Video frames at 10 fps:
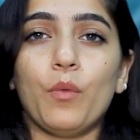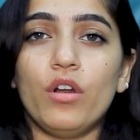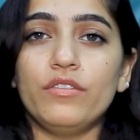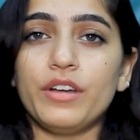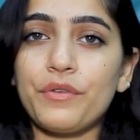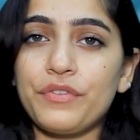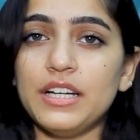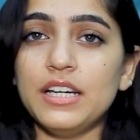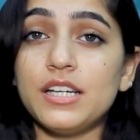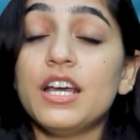evolving
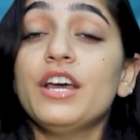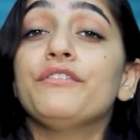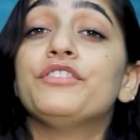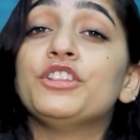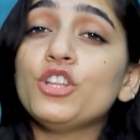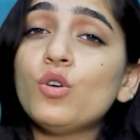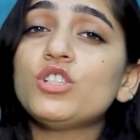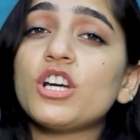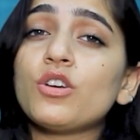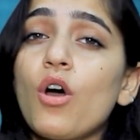field, with
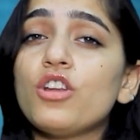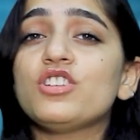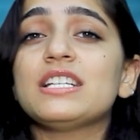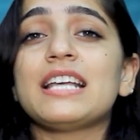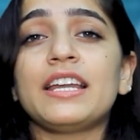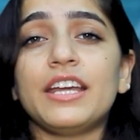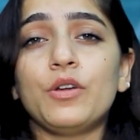new technologies and